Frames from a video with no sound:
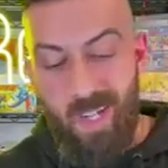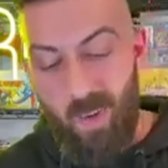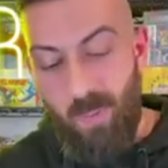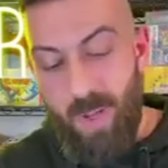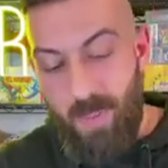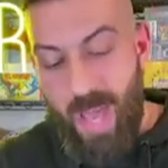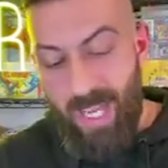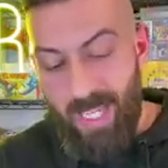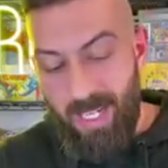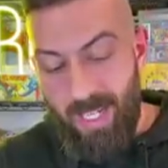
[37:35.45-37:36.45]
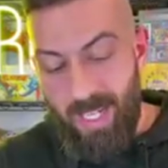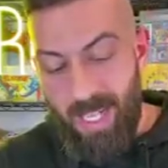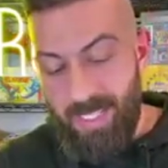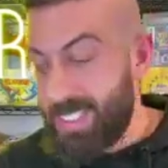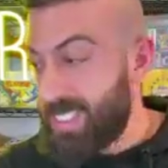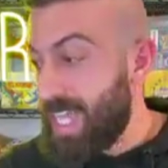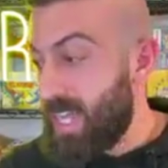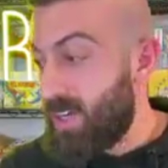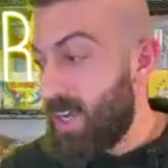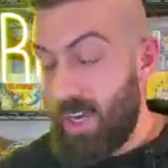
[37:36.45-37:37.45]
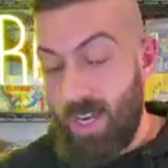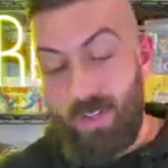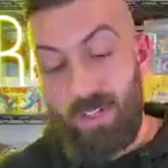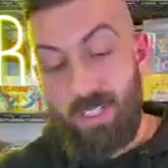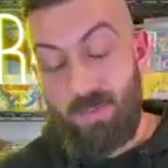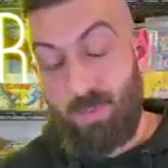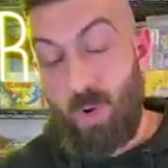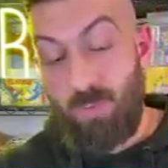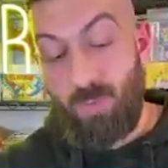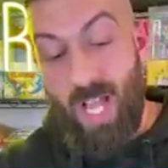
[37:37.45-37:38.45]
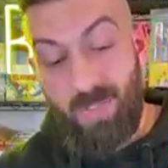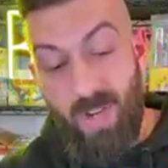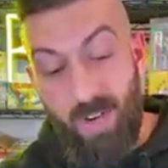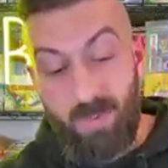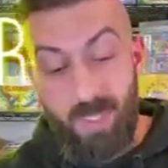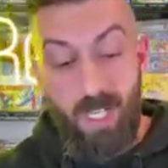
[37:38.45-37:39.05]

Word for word: We went back in at the set called Flashfire from the year